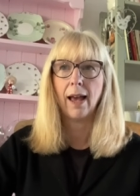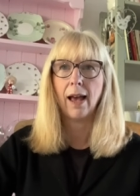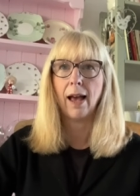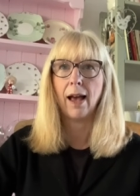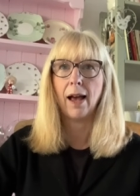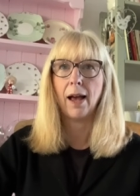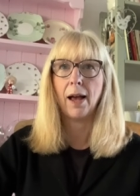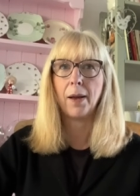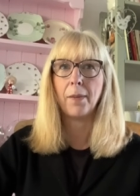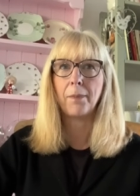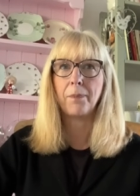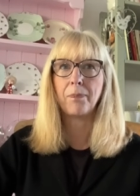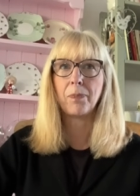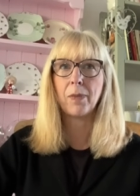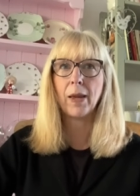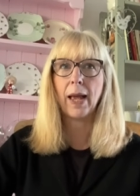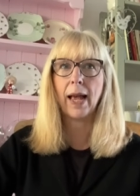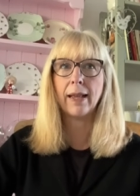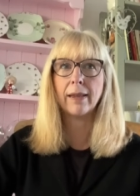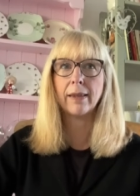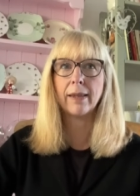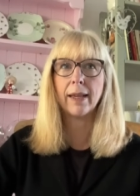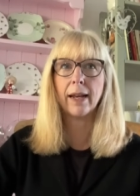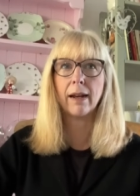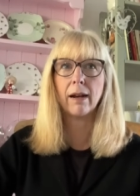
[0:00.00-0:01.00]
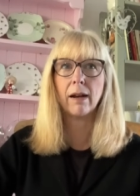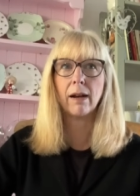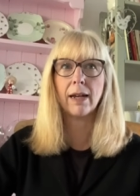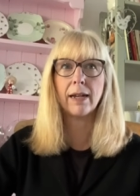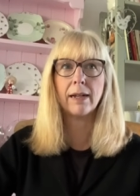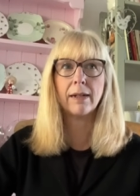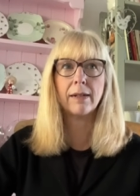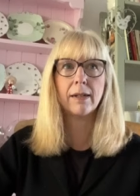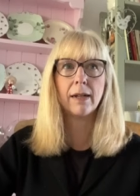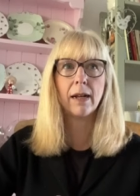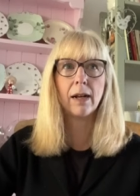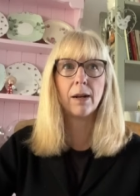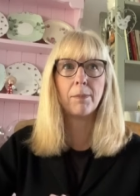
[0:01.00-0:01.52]
And then
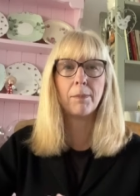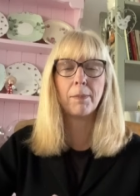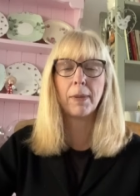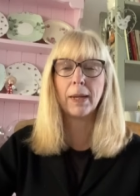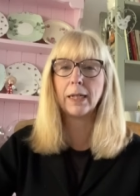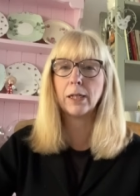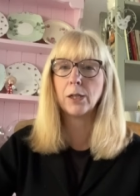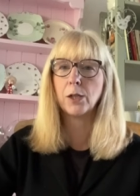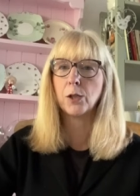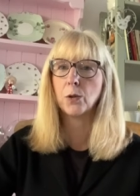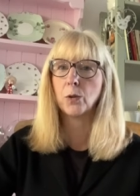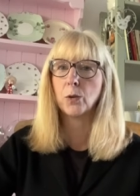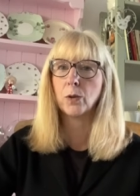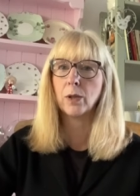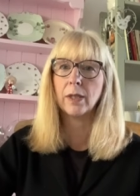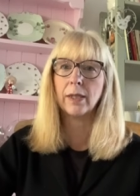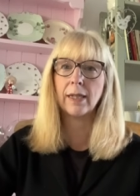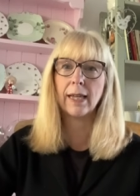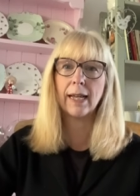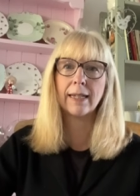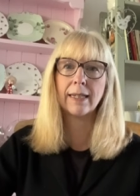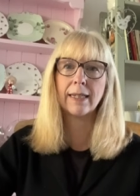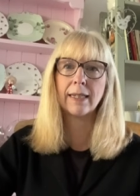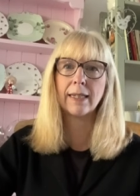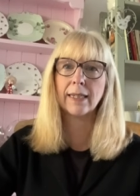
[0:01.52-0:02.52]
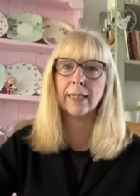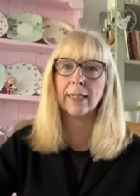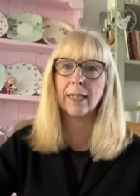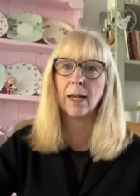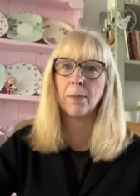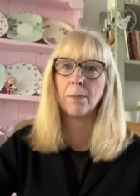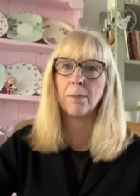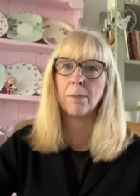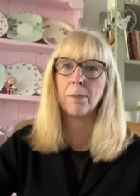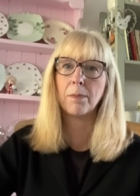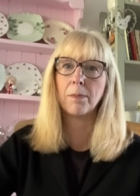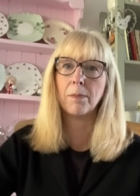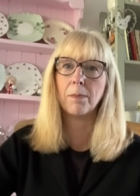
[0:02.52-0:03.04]
I make sure that there's
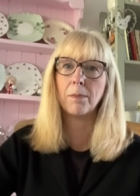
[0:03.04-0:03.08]
some